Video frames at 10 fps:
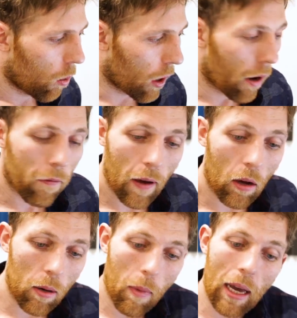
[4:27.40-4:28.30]
What I've
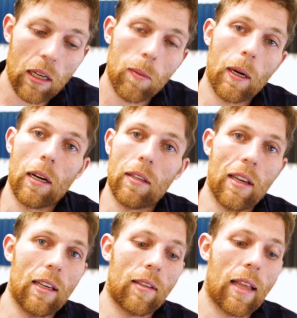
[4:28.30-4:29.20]
found in my experience
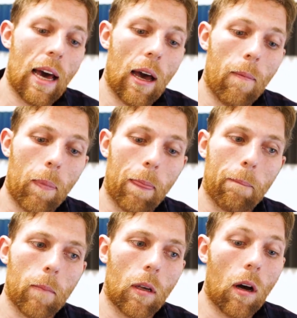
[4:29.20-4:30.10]
is that,
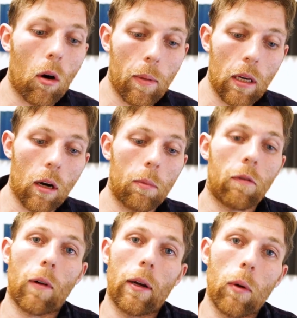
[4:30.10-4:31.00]
I'll be, I'll
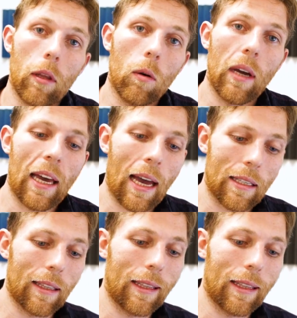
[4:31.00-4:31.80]
be frank with you, it has